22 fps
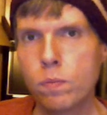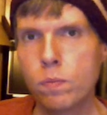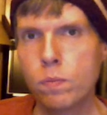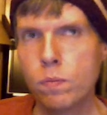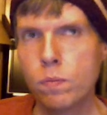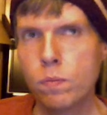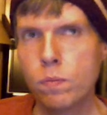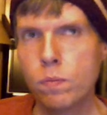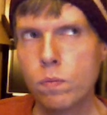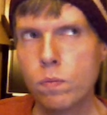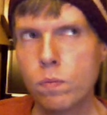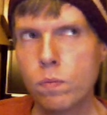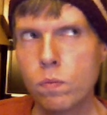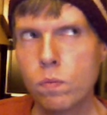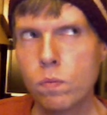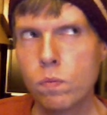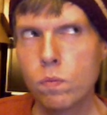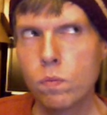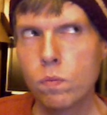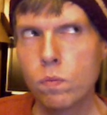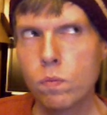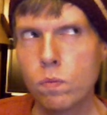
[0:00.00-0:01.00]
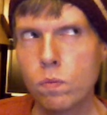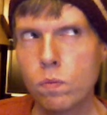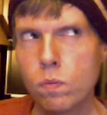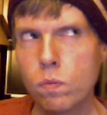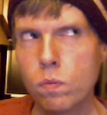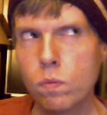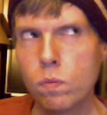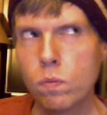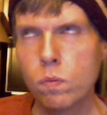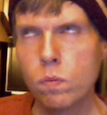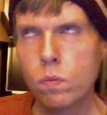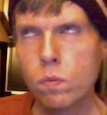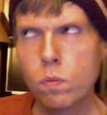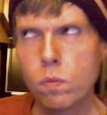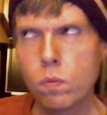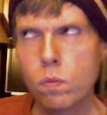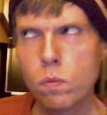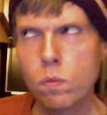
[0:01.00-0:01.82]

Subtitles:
(no one is talking)